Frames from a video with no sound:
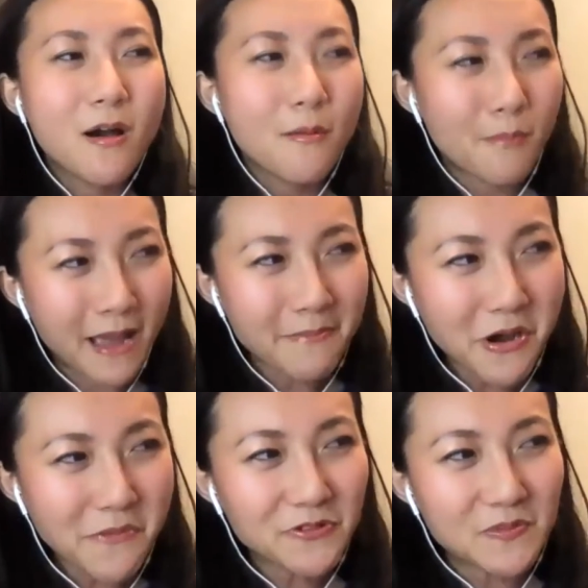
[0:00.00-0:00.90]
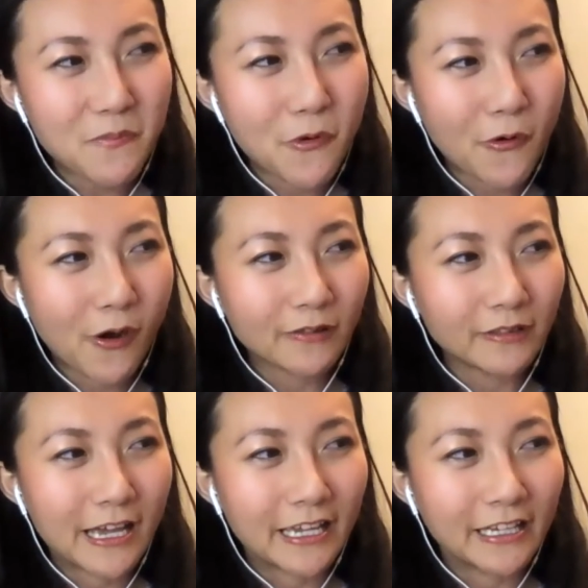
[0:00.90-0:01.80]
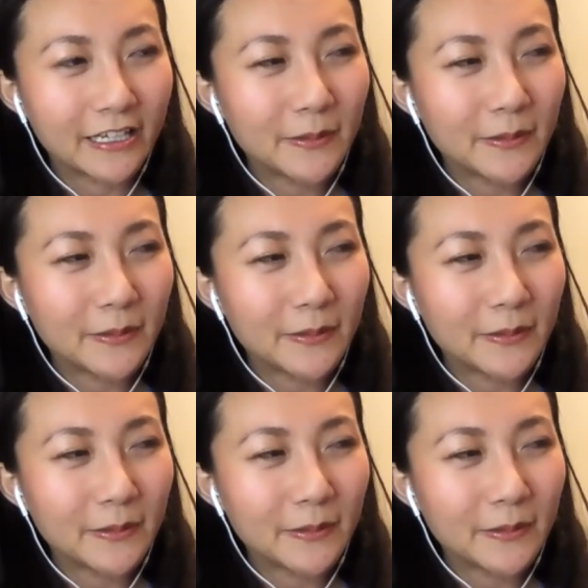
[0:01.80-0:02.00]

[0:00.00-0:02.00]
My mom was more like,